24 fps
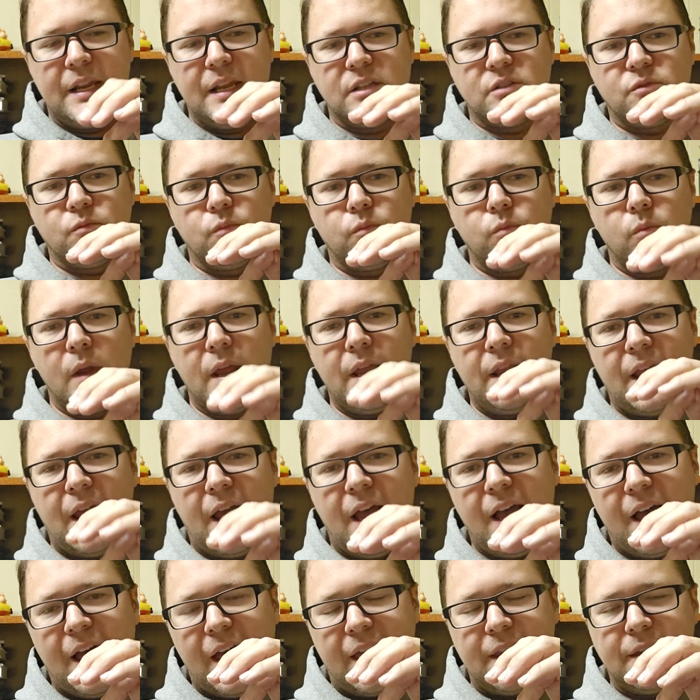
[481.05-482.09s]
gets red
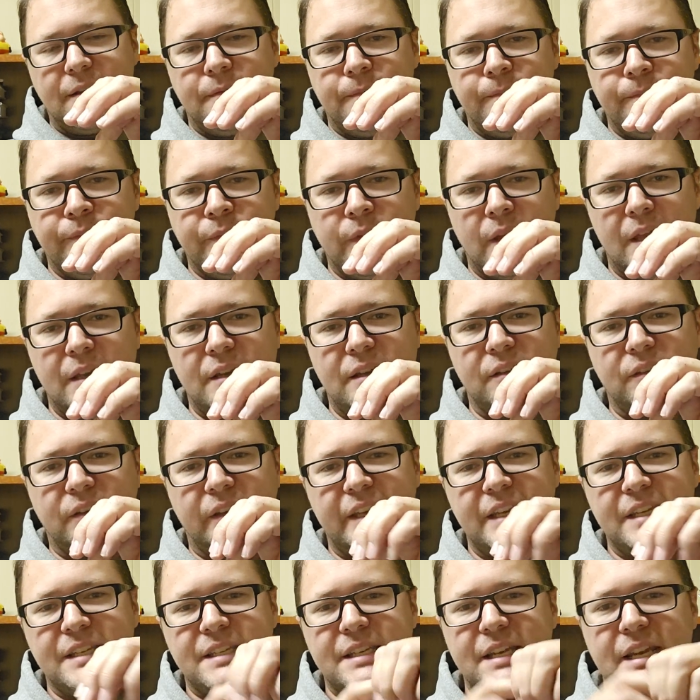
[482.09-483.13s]
hot. And in
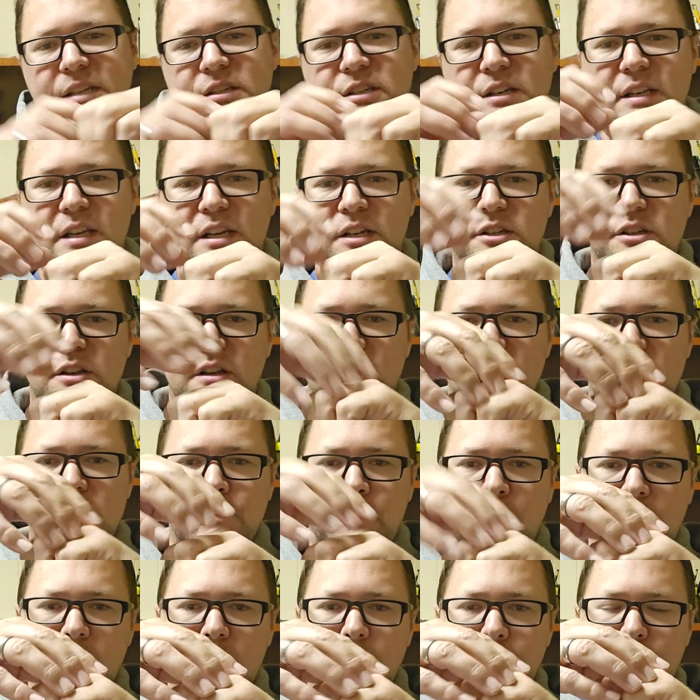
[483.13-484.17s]
late stage addiction, this
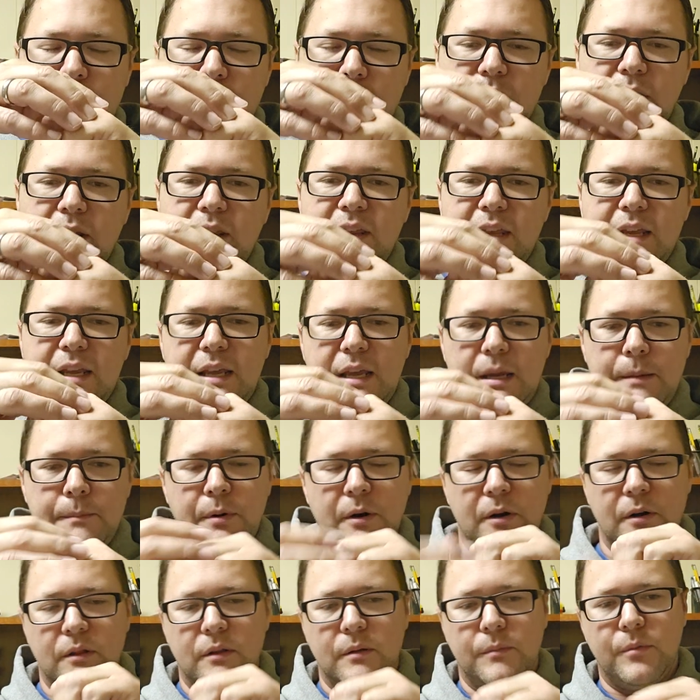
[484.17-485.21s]
part up here, the thinking
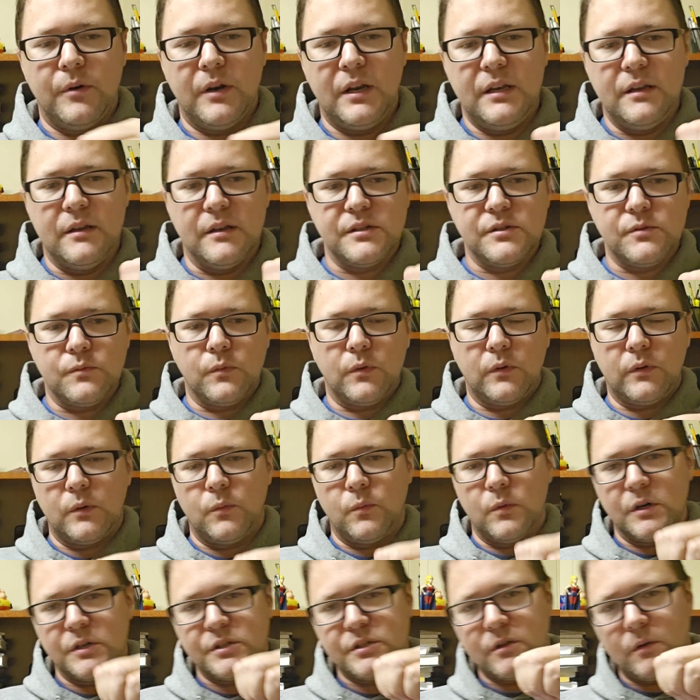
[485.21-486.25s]
part of the brain, doesn't really
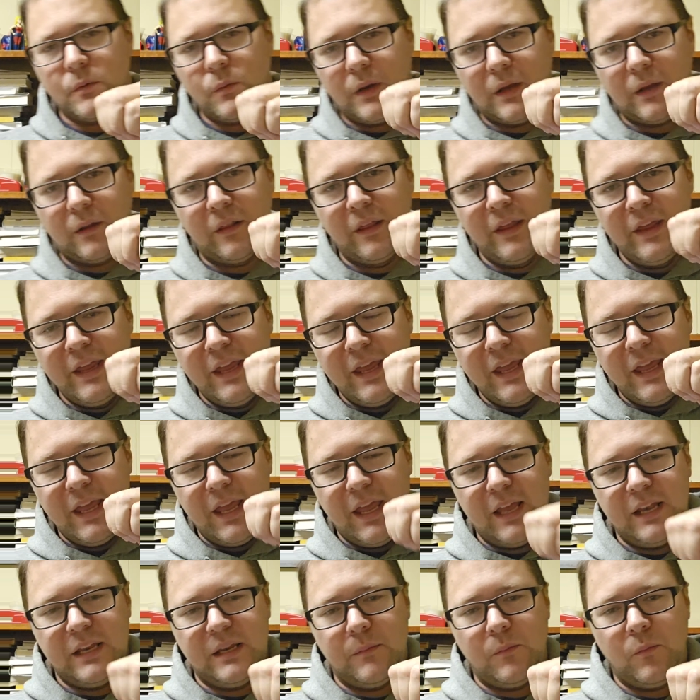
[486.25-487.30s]
work so well
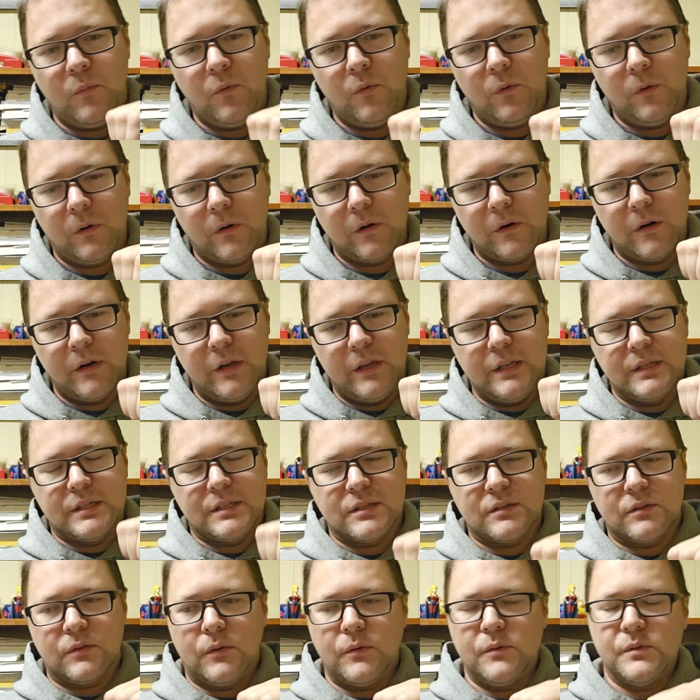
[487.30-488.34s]
anymore. It
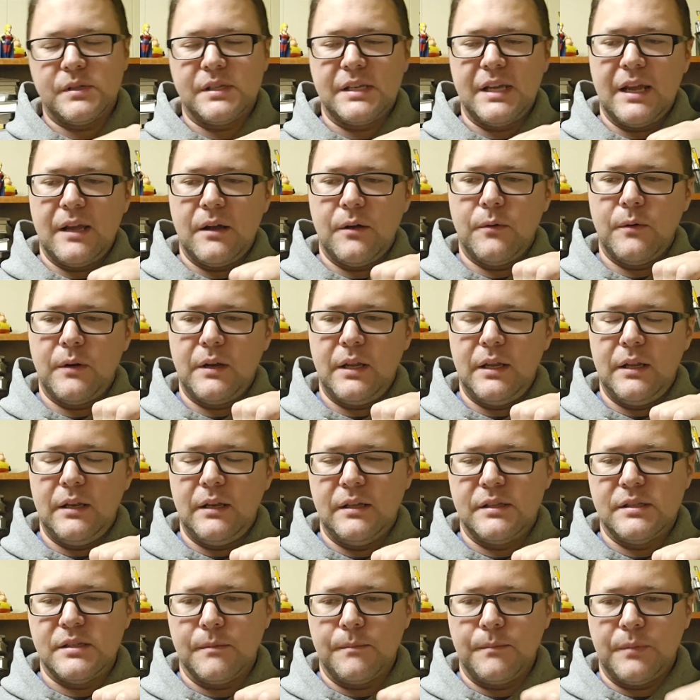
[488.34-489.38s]
slows down in
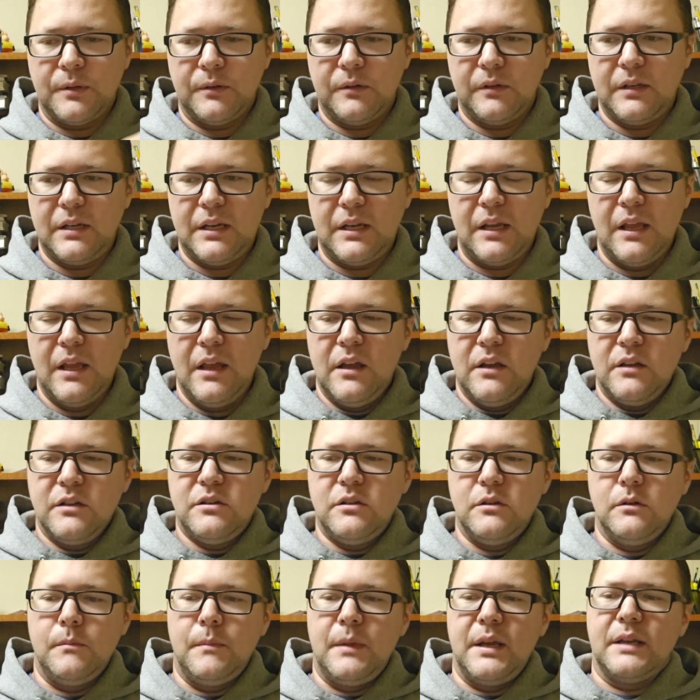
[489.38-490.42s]
its ability
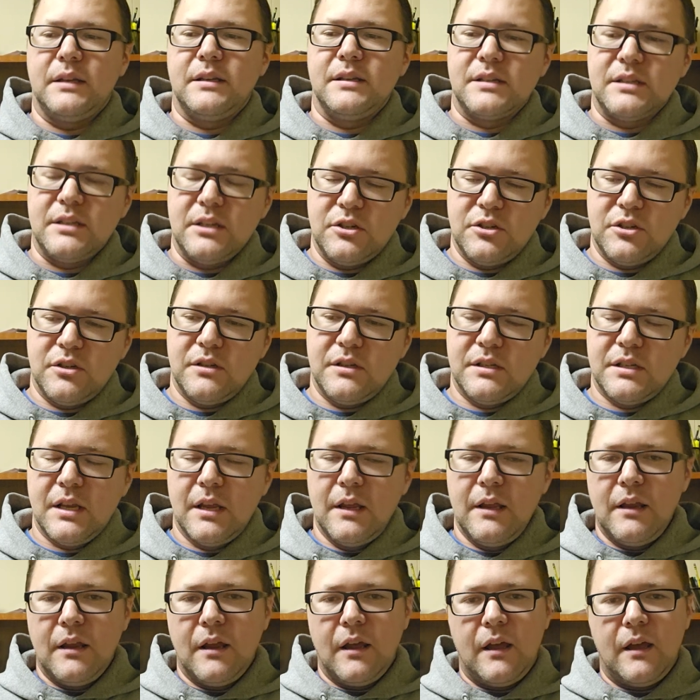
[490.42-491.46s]
to make decisions.
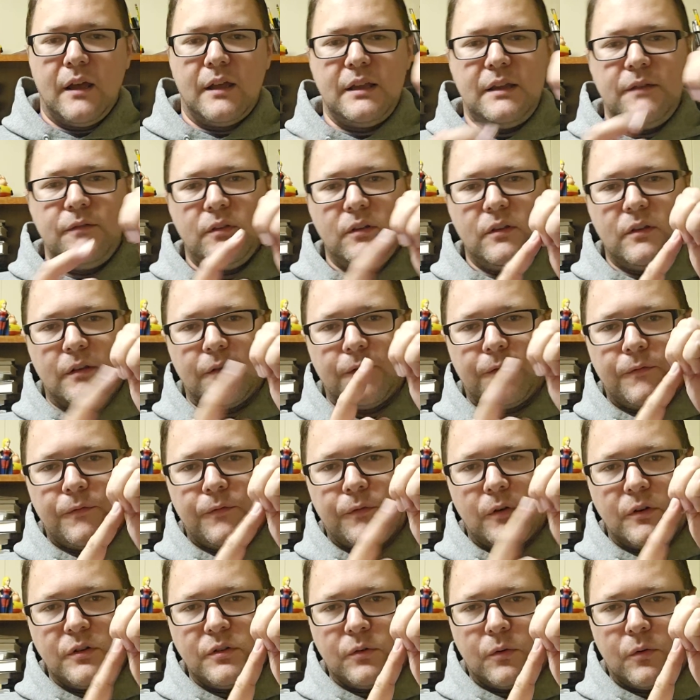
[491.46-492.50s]
Even the
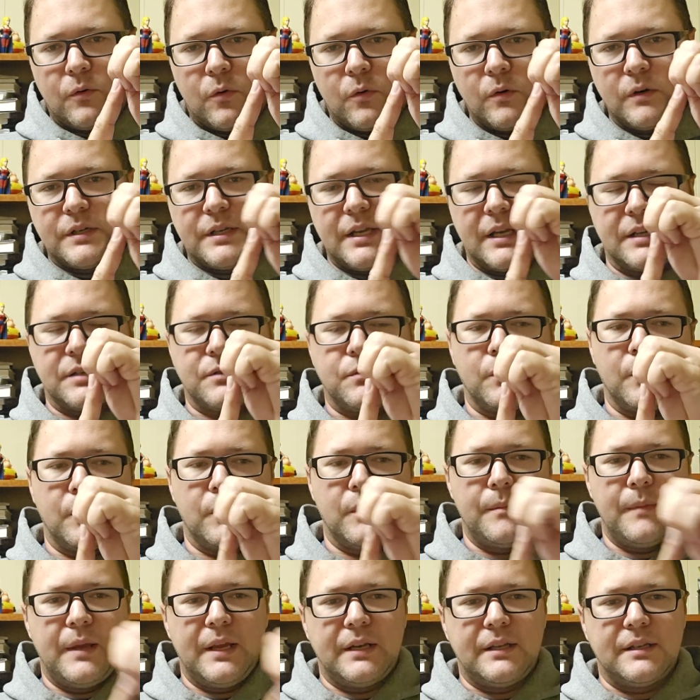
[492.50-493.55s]
frontal cortex, where
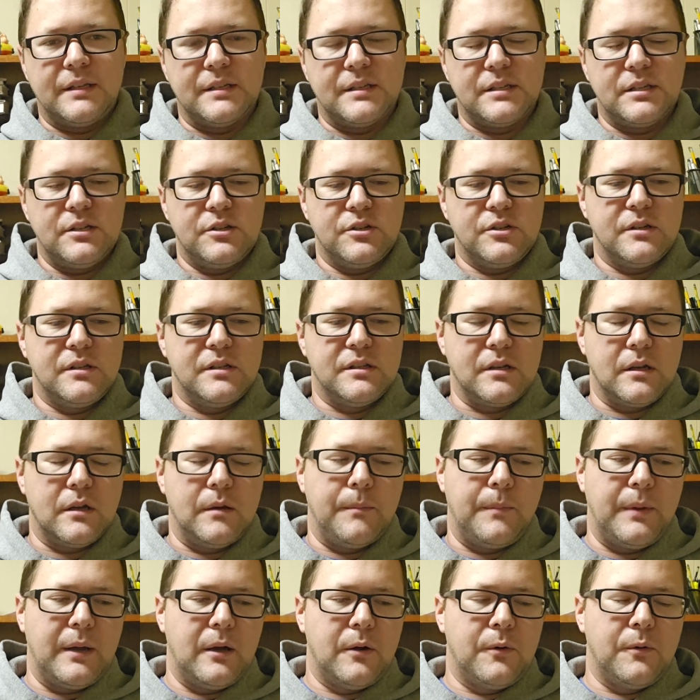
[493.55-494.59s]
we make decisions
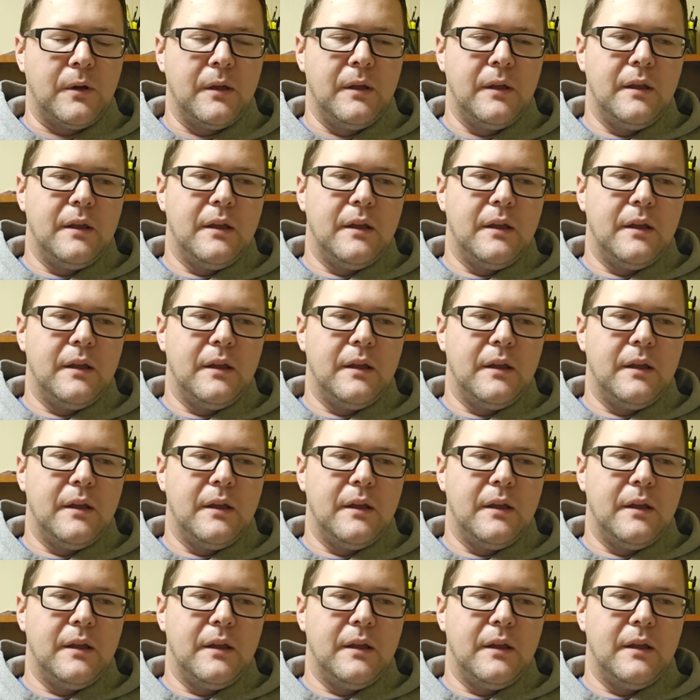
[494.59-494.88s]
about